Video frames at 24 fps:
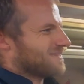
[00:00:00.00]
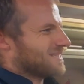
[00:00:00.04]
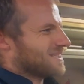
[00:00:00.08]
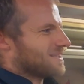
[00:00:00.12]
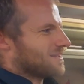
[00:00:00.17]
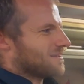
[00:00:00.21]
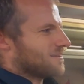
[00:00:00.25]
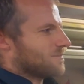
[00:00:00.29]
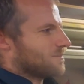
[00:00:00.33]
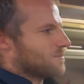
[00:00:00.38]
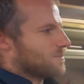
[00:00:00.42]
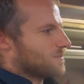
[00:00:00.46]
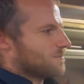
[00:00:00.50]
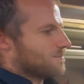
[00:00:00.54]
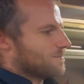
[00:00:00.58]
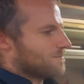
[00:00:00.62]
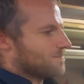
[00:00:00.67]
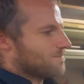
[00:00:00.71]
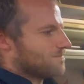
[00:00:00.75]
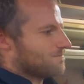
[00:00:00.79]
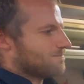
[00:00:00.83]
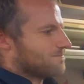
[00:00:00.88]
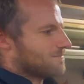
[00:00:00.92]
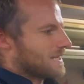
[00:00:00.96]
Is there
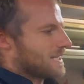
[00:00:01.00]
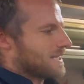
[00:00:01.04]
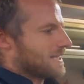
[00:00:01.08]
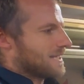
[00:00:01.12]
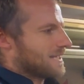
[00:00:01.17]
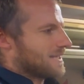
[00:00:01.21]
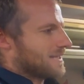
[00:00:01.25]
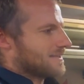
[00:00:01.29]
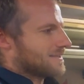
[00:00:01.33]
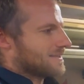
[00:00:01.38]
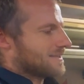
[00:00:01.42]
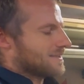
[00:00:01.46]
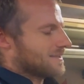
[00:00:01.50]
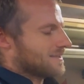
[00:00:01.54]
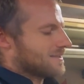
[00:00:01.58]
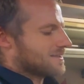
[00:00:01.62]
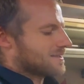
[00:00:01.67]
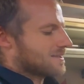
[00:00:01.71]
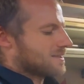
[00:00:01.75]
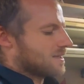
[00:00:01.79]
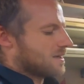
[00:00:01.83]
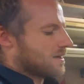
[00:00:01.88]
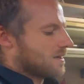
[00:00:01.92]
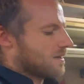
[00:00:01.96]
many
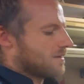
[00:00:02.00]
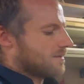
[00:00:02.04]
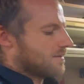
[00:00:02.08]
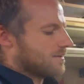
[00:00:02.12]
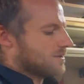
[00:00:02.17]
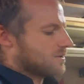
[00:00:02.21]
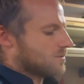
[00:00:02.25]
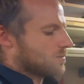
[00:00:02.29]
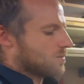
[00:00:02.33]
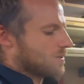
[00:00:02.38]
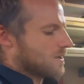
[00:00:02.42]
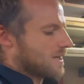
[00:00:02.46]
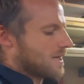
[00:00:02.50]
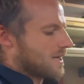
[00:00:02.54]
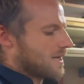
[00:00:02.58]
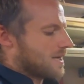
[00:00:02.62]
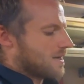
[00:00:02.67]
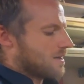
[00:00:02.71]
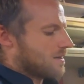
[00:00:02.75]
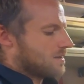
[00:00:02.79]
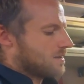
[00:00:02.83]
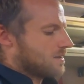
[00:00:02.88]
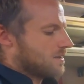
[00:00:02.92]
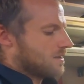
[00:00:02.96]
scenarios
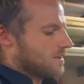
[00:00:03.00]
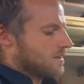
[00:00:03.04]
where